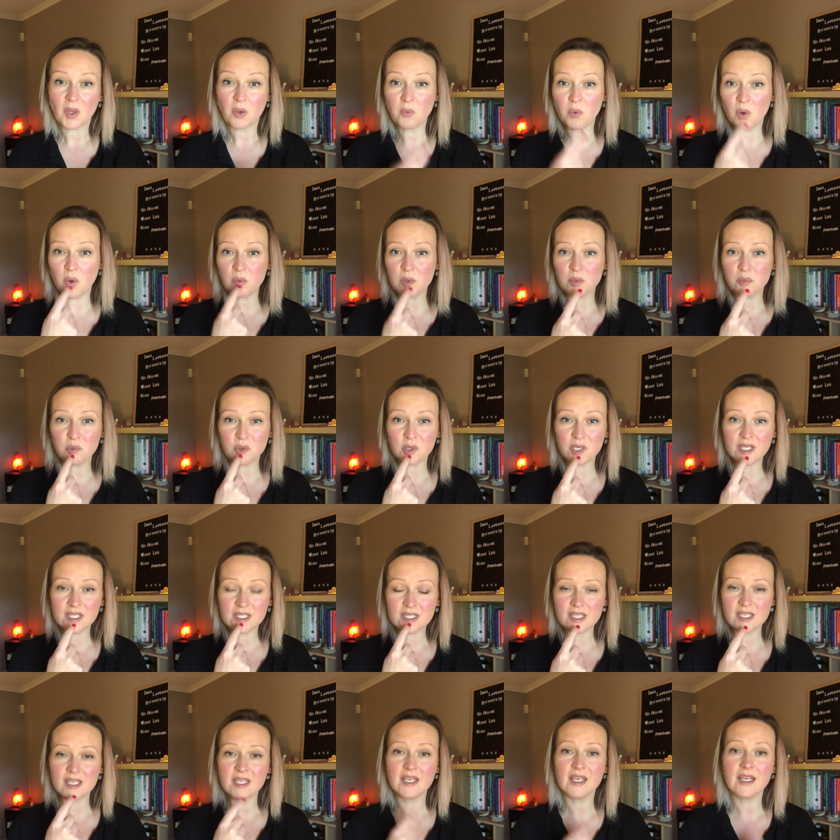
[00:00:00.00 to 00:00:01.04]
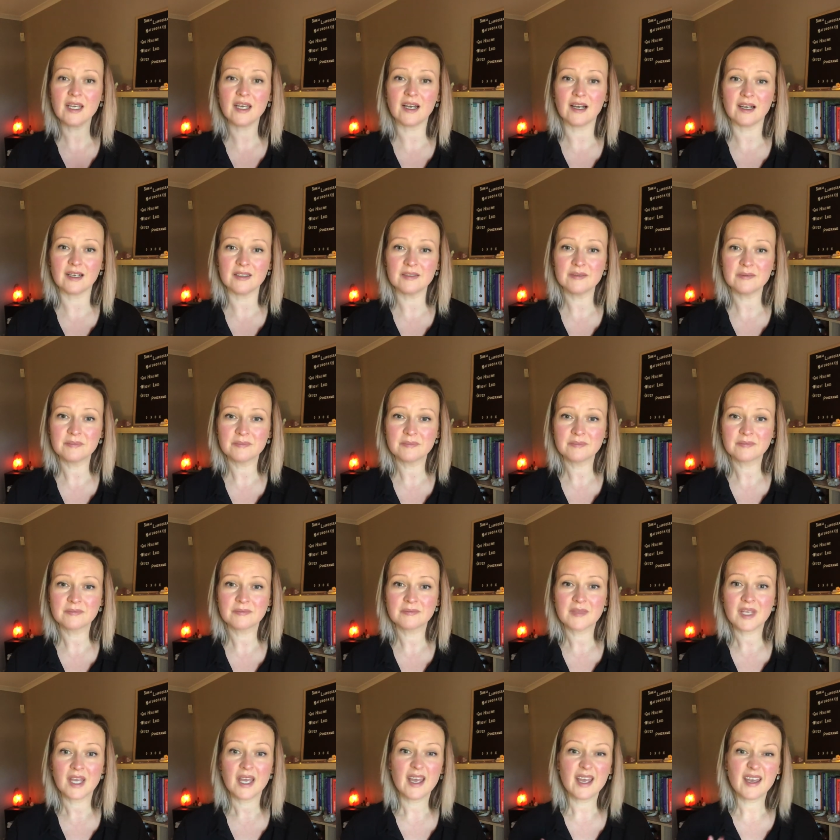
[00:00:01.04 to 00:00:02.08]
What we put into here
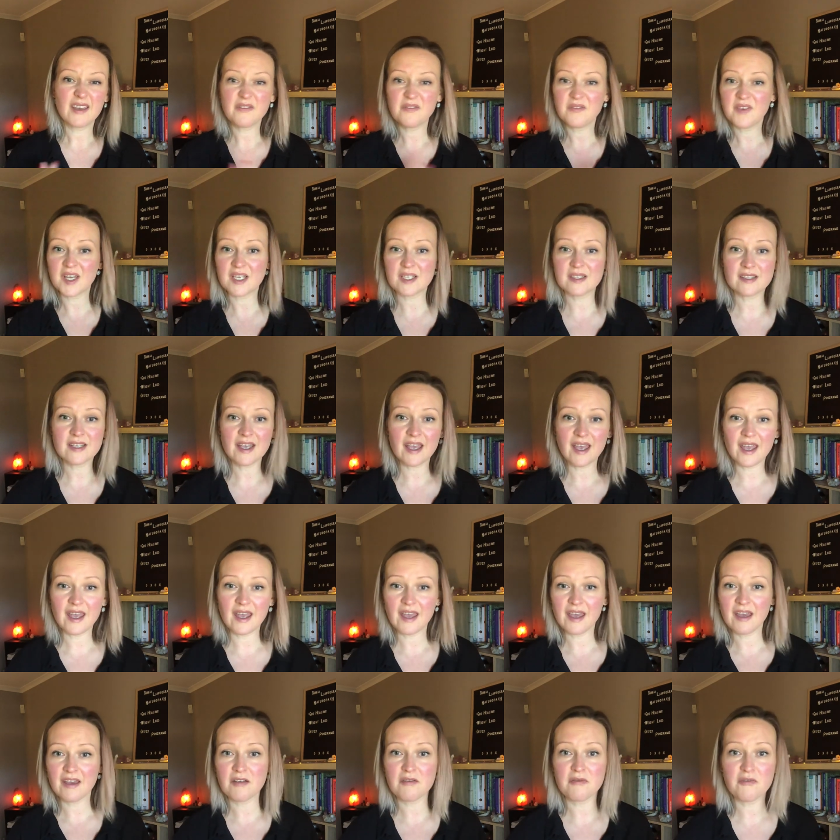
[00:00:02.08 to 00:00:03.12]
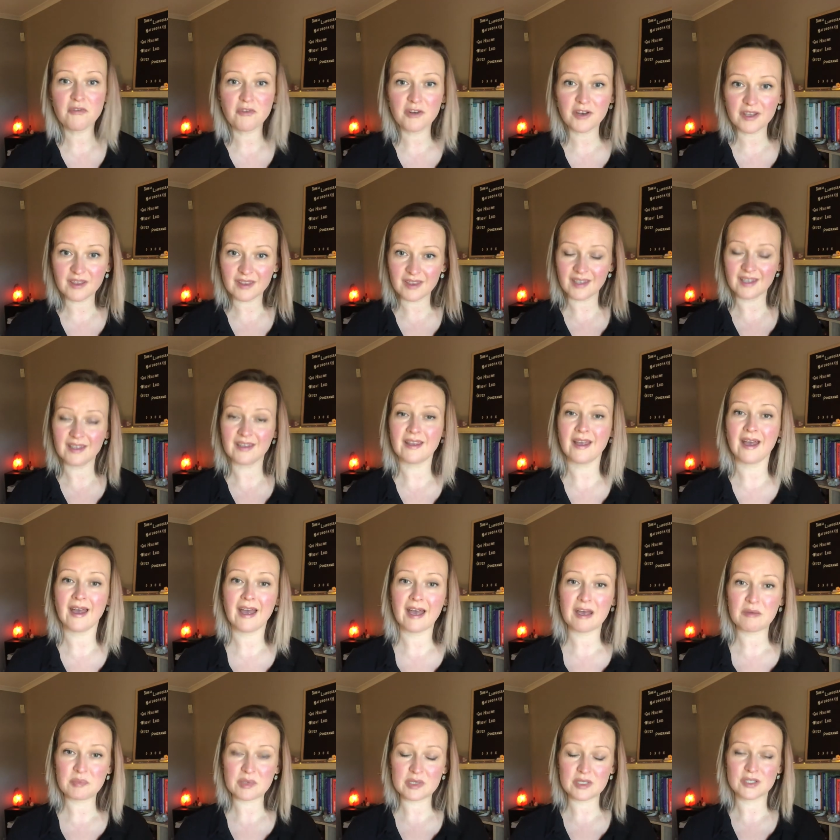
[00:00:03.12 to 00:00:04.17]
affects everything that
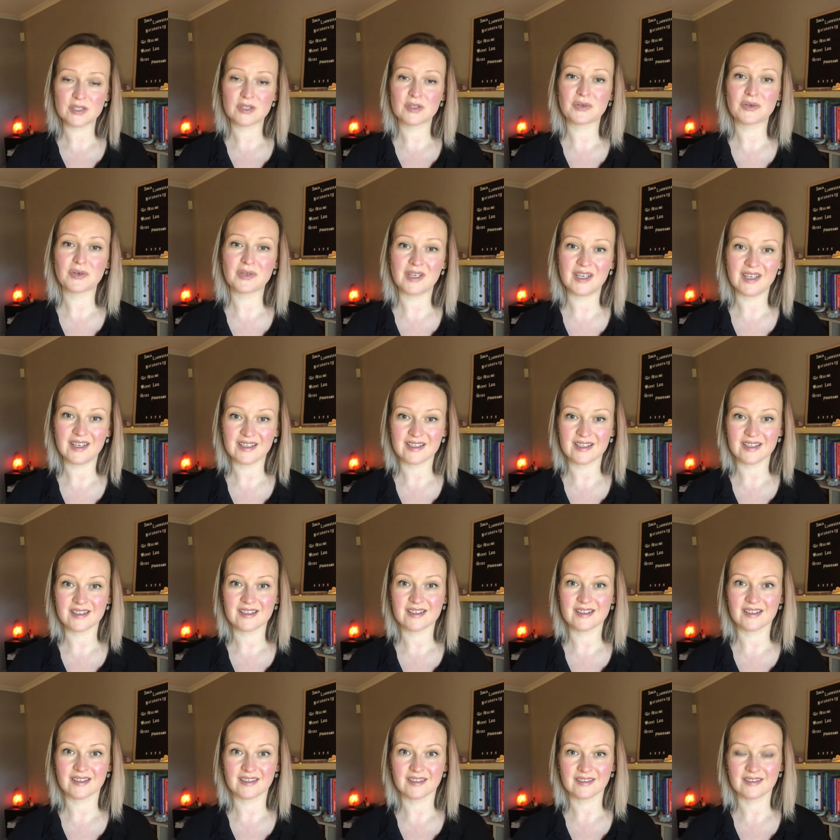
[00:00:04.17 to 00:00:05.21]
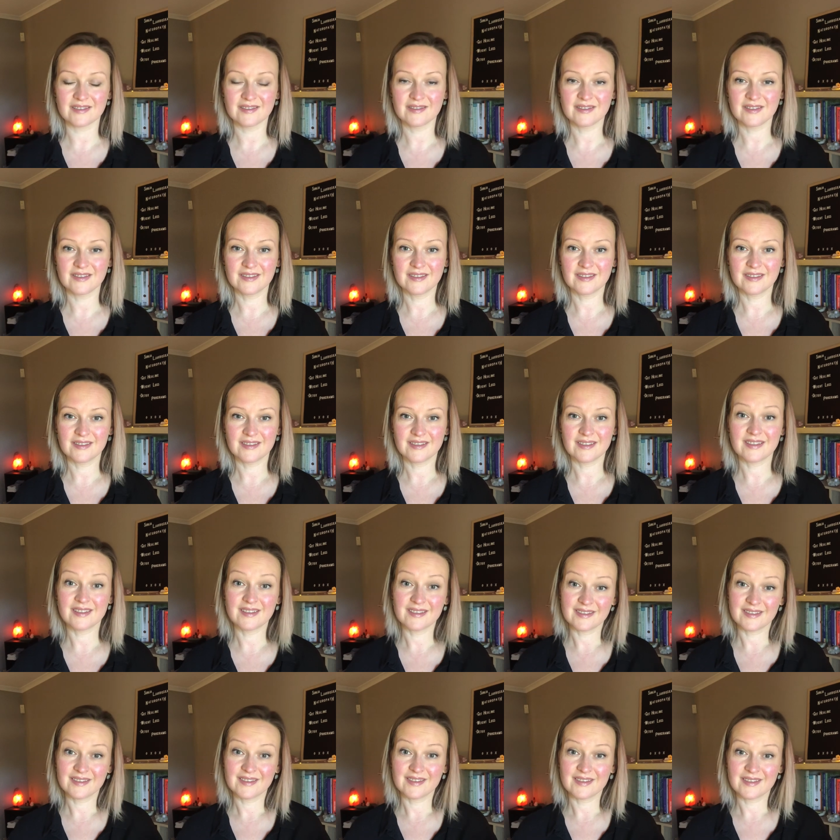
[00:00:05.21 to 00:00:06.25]
happens through here, doesn't it?
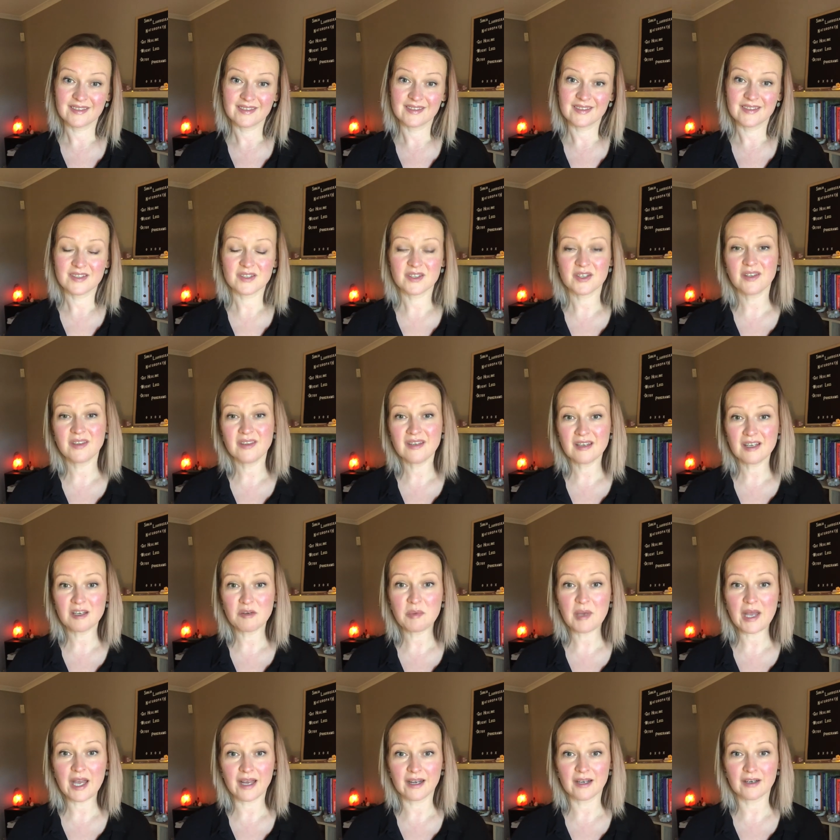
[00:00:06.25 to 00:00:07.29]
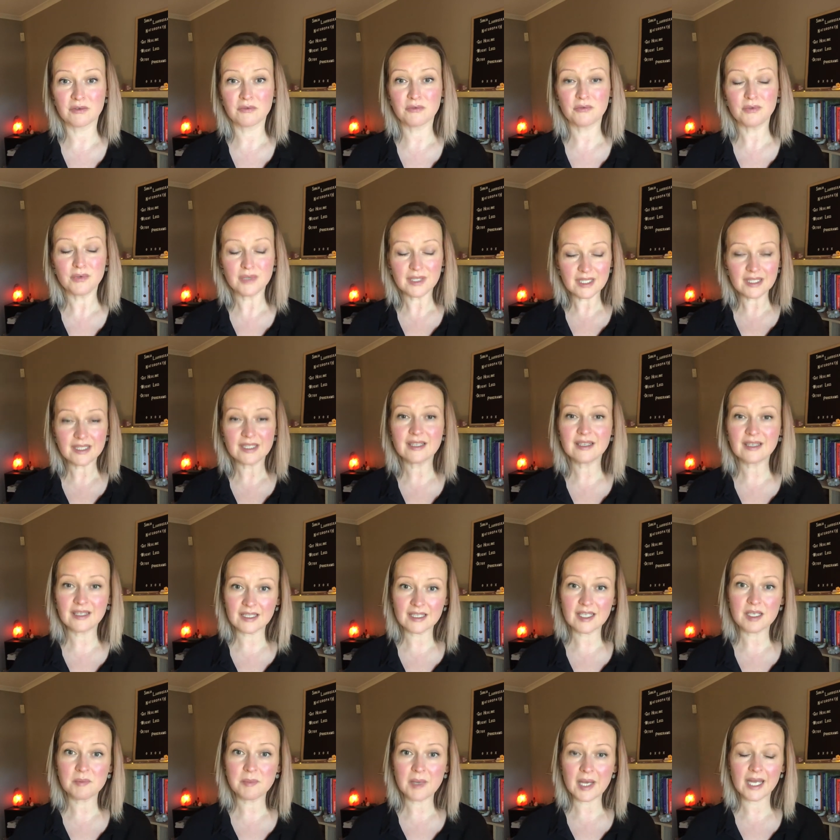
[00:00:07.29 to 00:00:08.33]
So think about it. Really
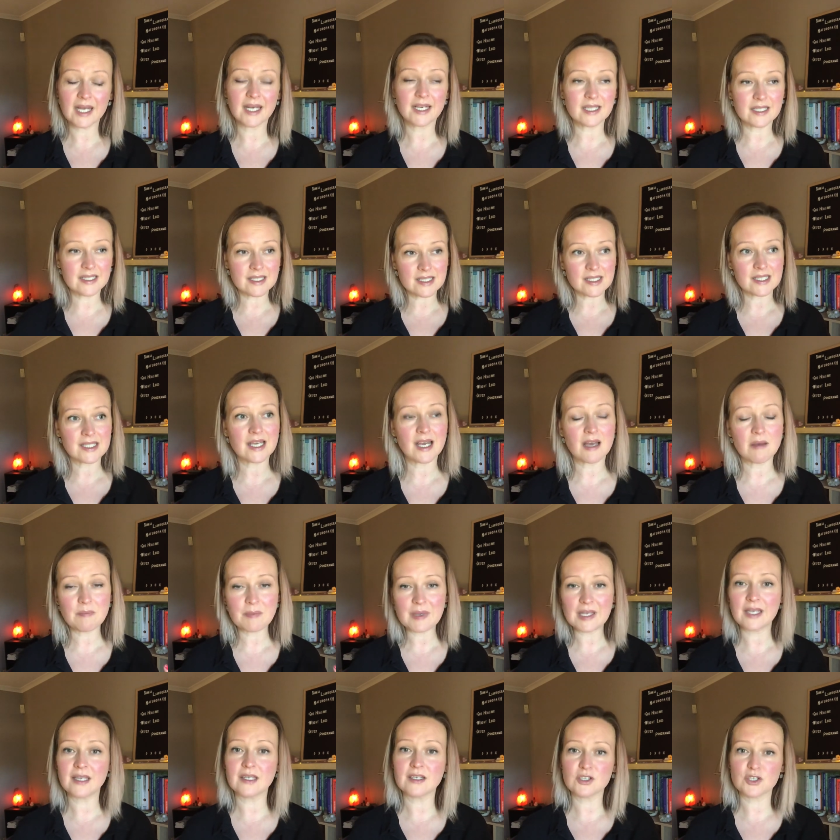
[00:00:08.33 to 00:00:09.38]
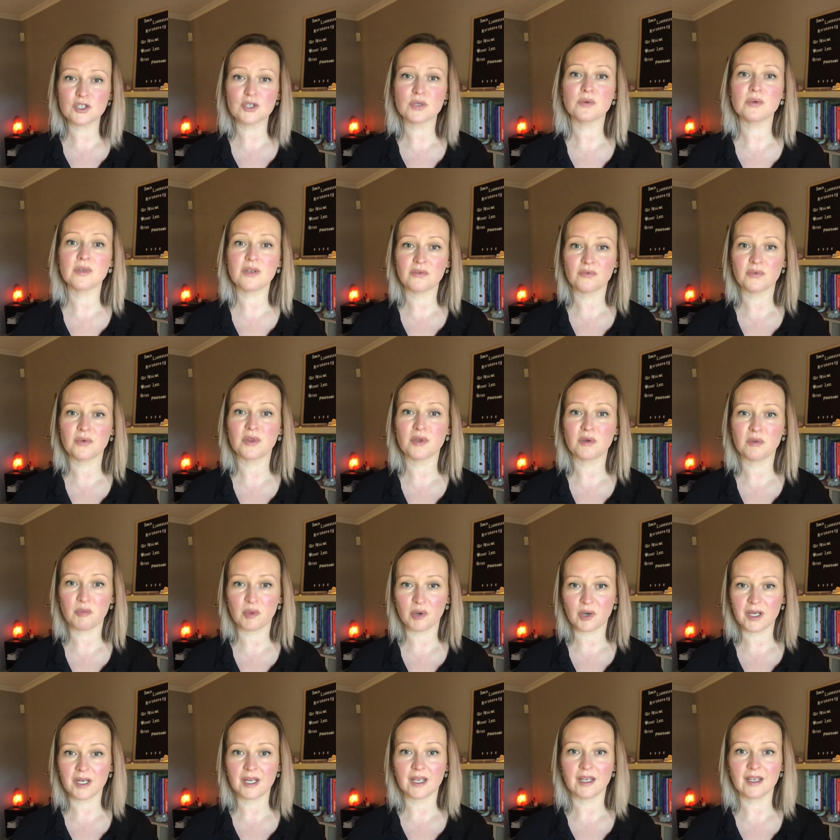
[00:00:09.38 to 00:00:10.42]
think about it and start being intuitive with your
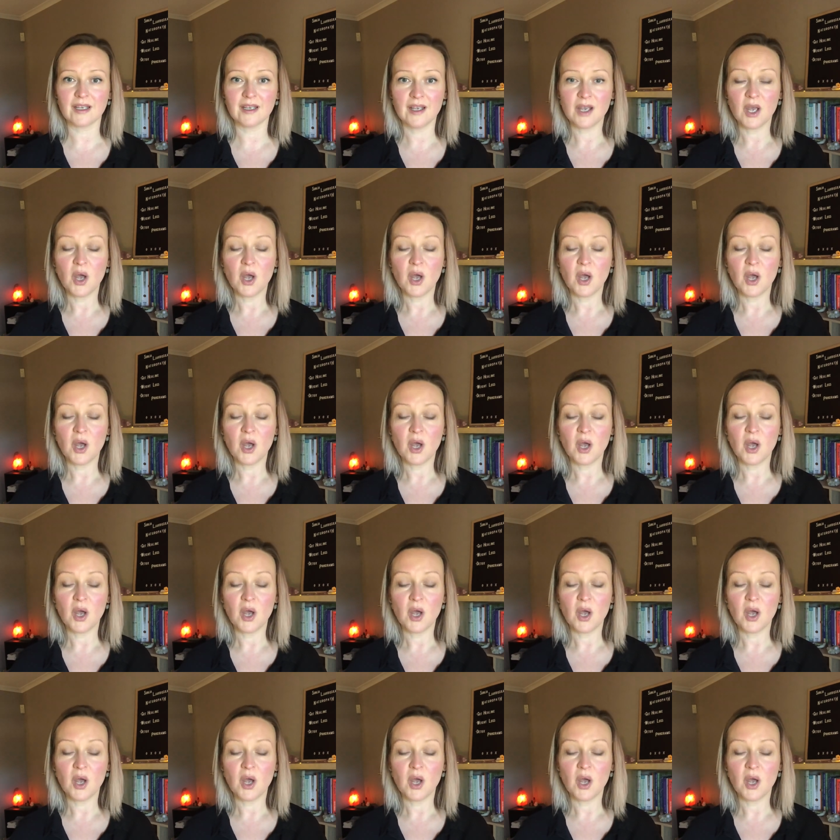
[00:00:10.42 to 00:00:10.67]
body.